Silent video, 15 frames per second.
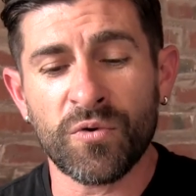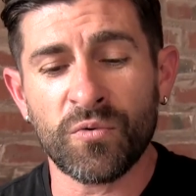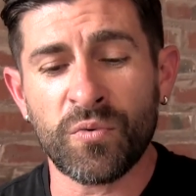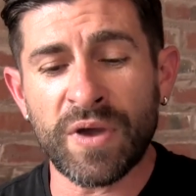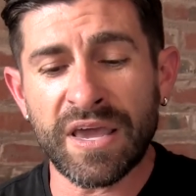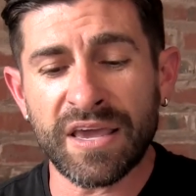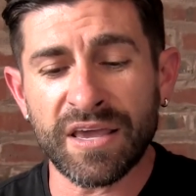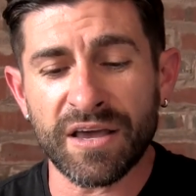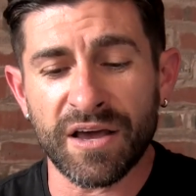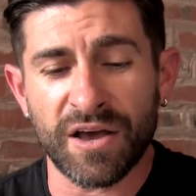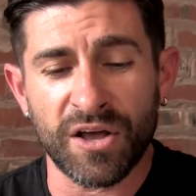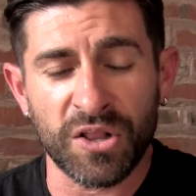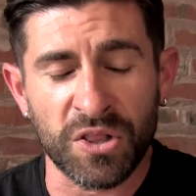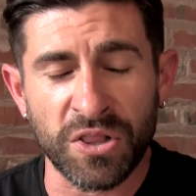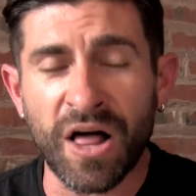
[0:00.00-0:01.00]
we
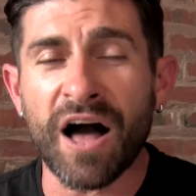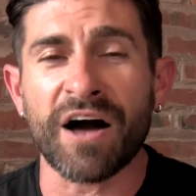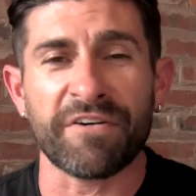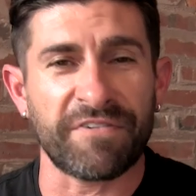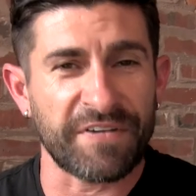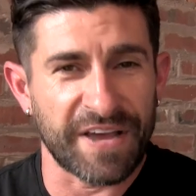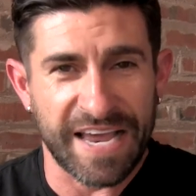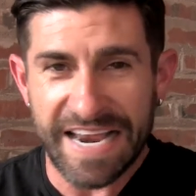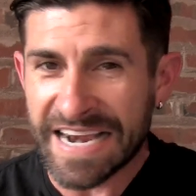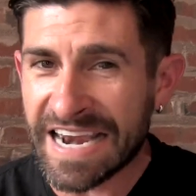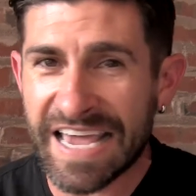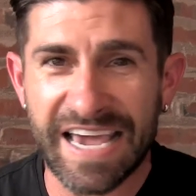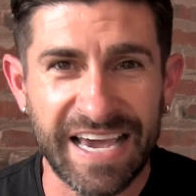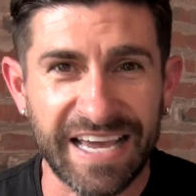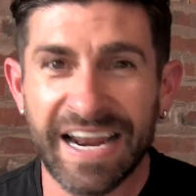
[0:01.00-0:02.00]
love,
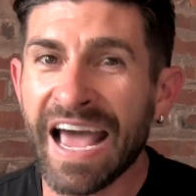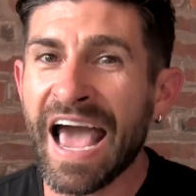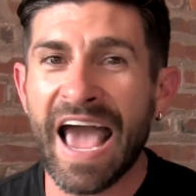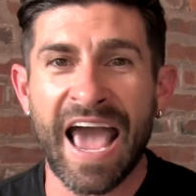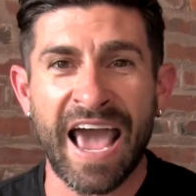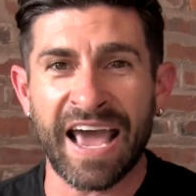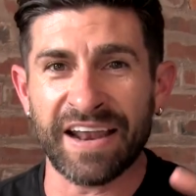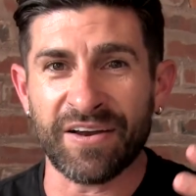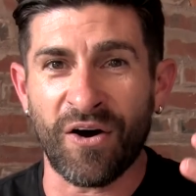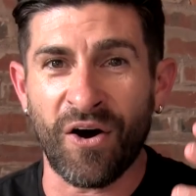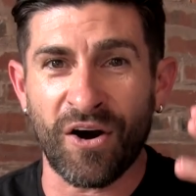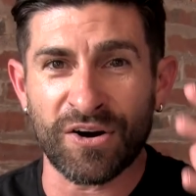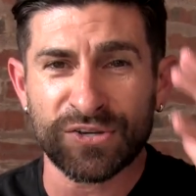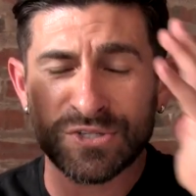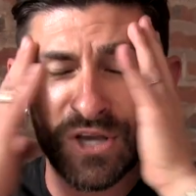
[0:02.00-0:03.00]
need, and
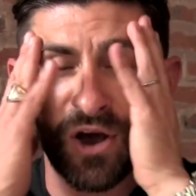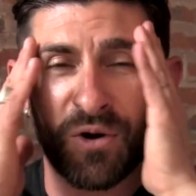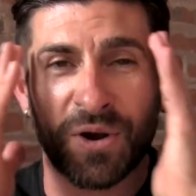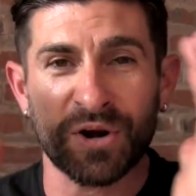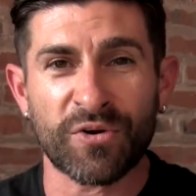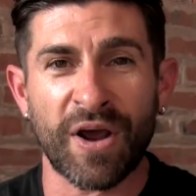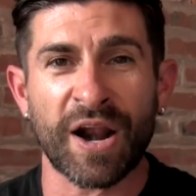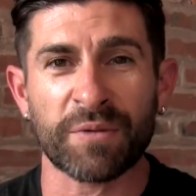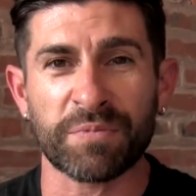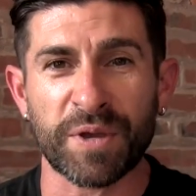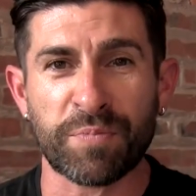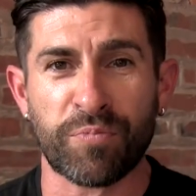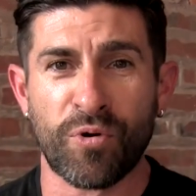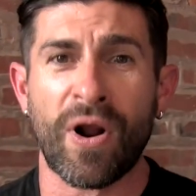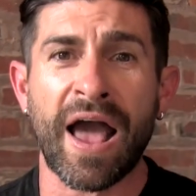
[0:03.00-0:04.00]
are so incredibly
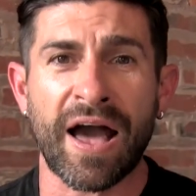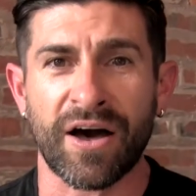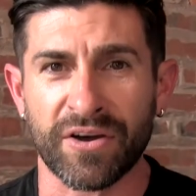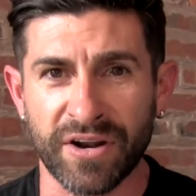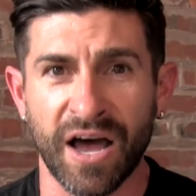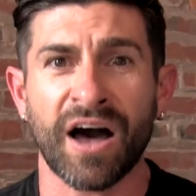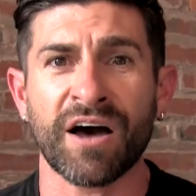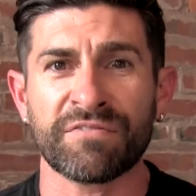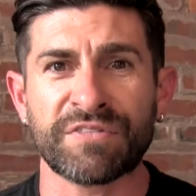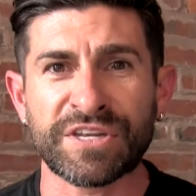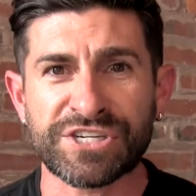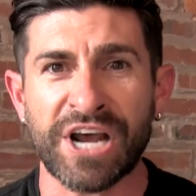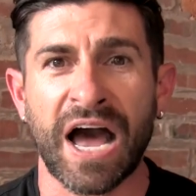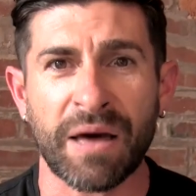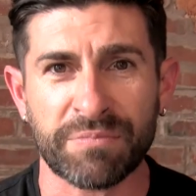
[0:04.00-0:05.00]
proud of the
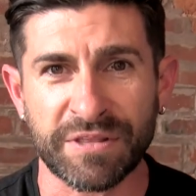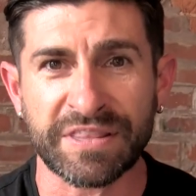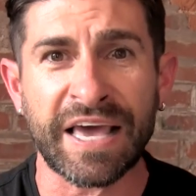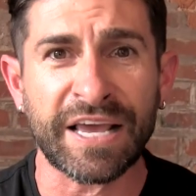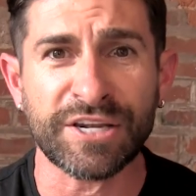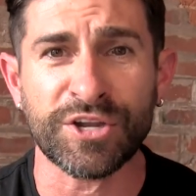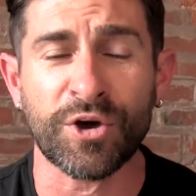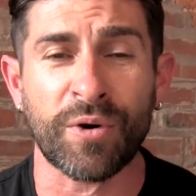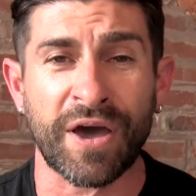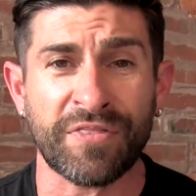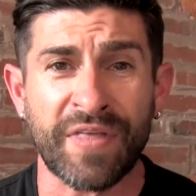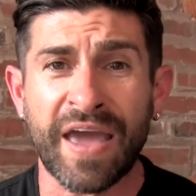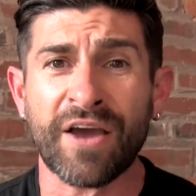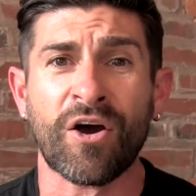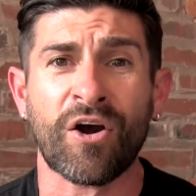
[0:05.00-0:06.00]
job that they do.
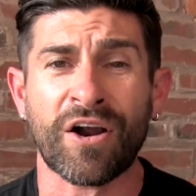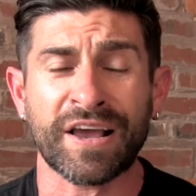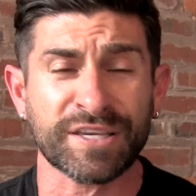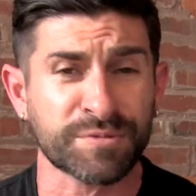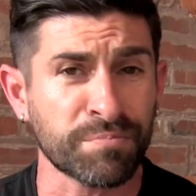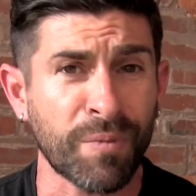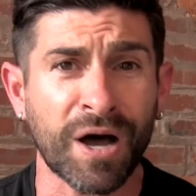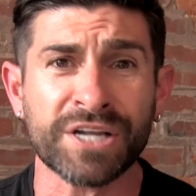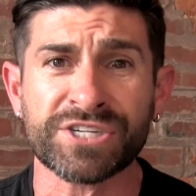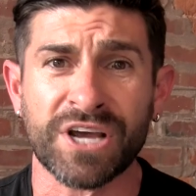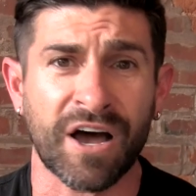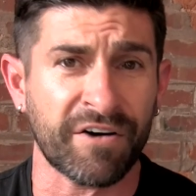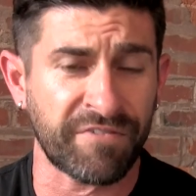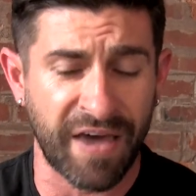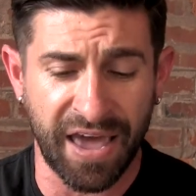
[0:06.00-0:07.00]
And they are as much
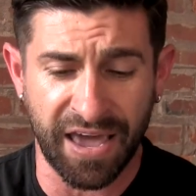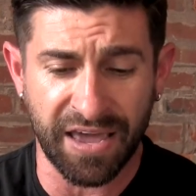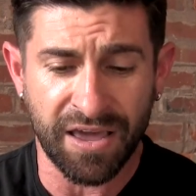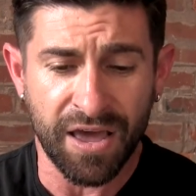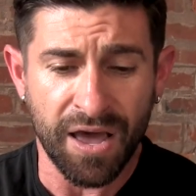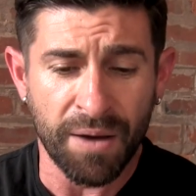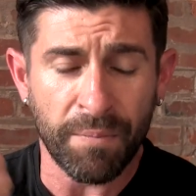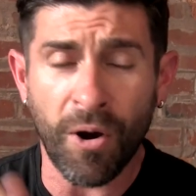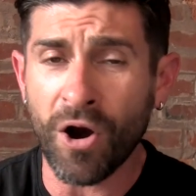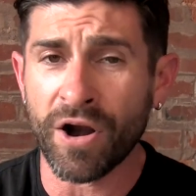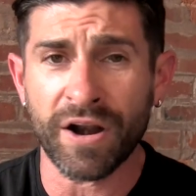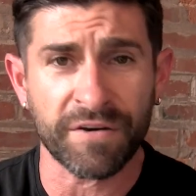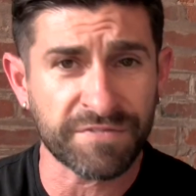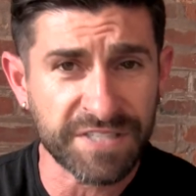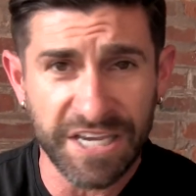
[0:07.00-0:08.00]
of a
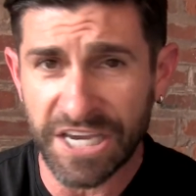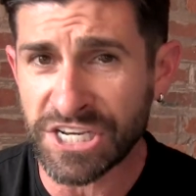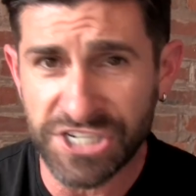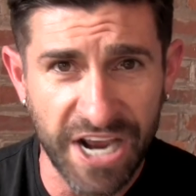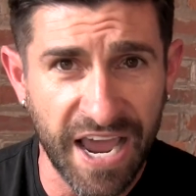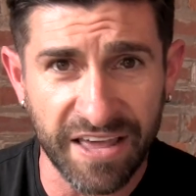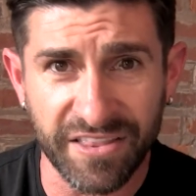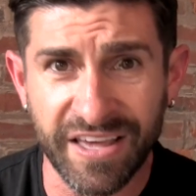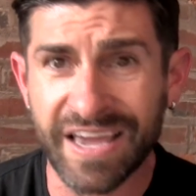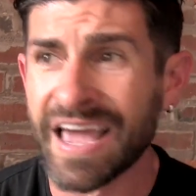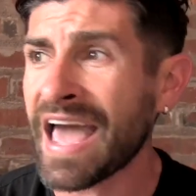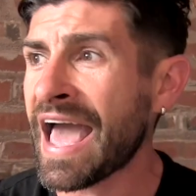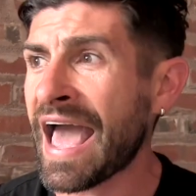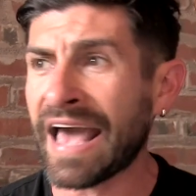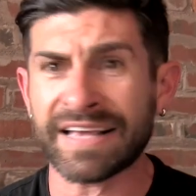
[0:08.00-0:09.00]
part of Tiege Hanley
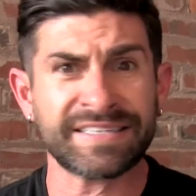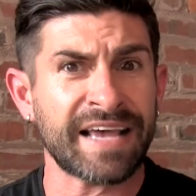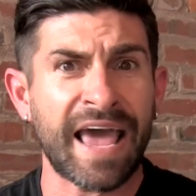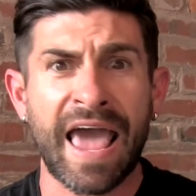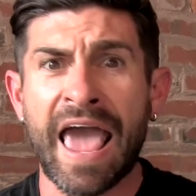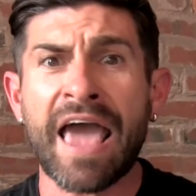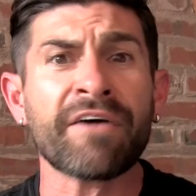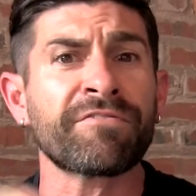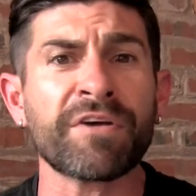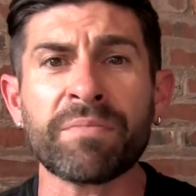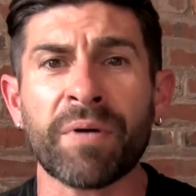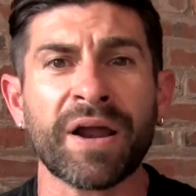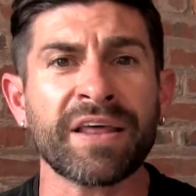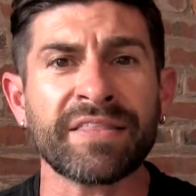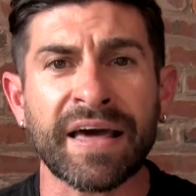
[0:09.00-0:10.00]
as
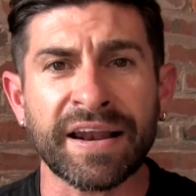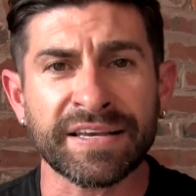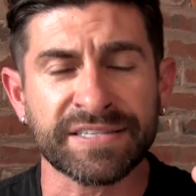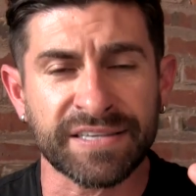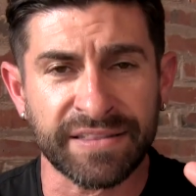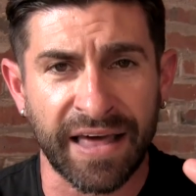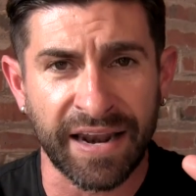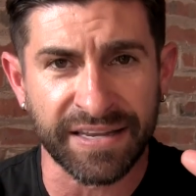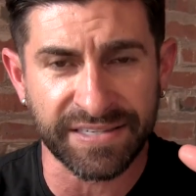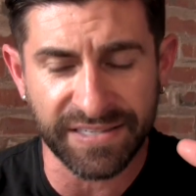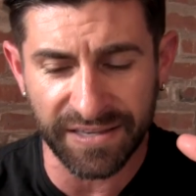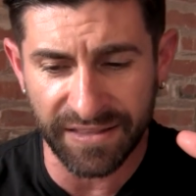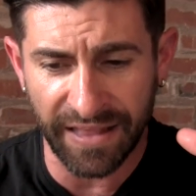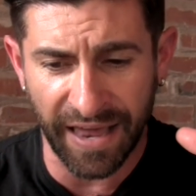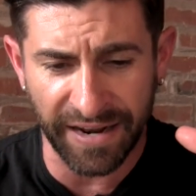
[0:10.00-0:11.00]
everybody that is that
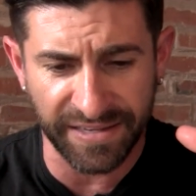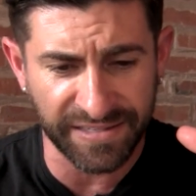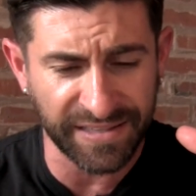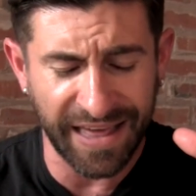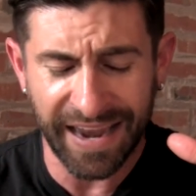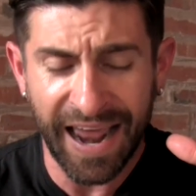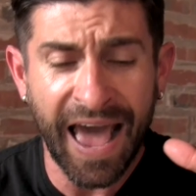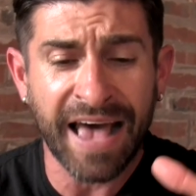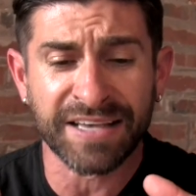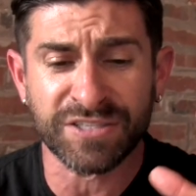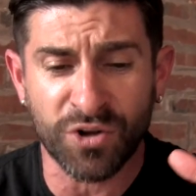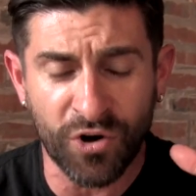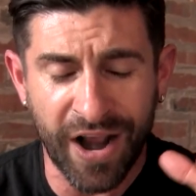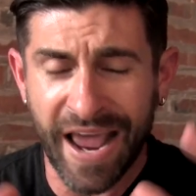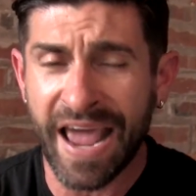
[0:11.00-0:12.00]
is that is that has
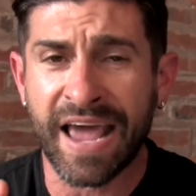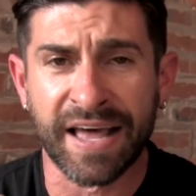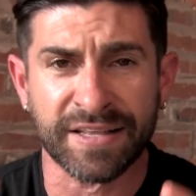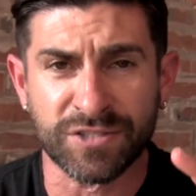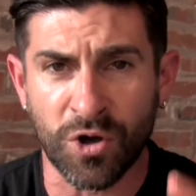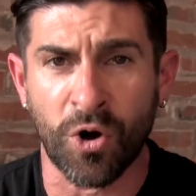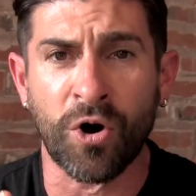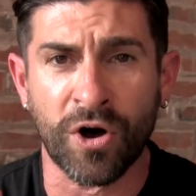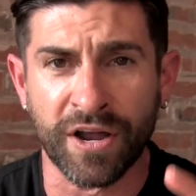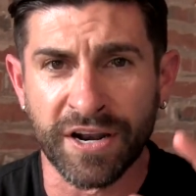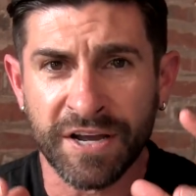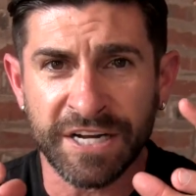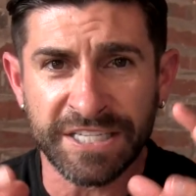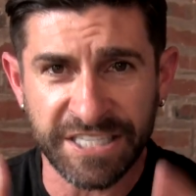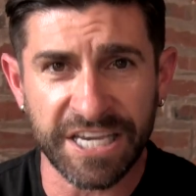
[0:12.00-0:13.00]
their hands on
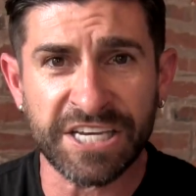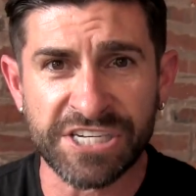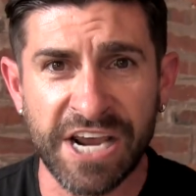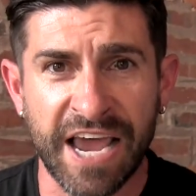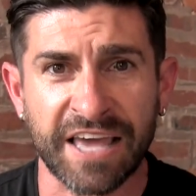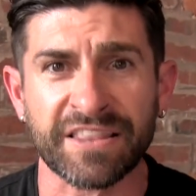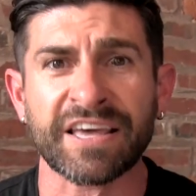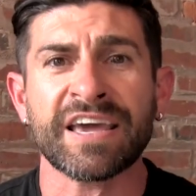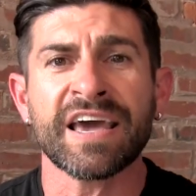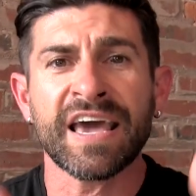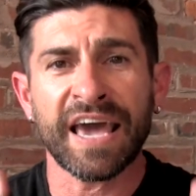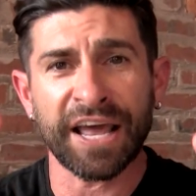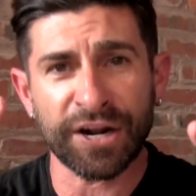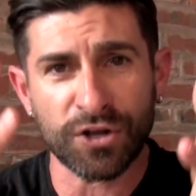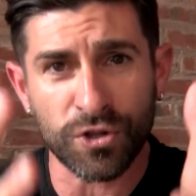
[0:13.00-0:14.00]
Tiege Hanley,
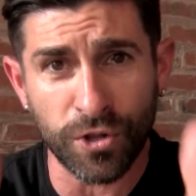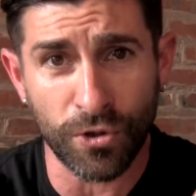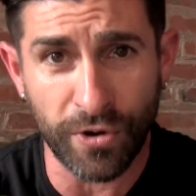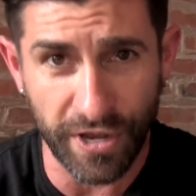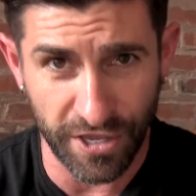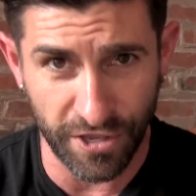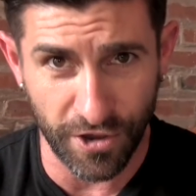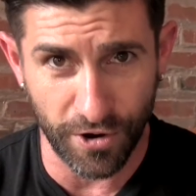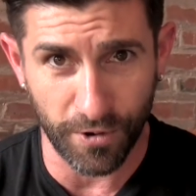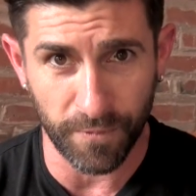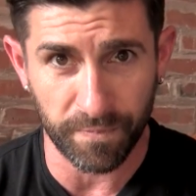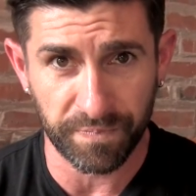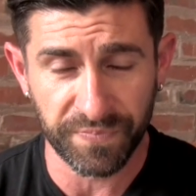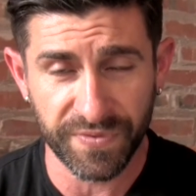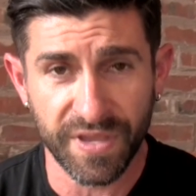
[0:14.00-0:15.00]
including you.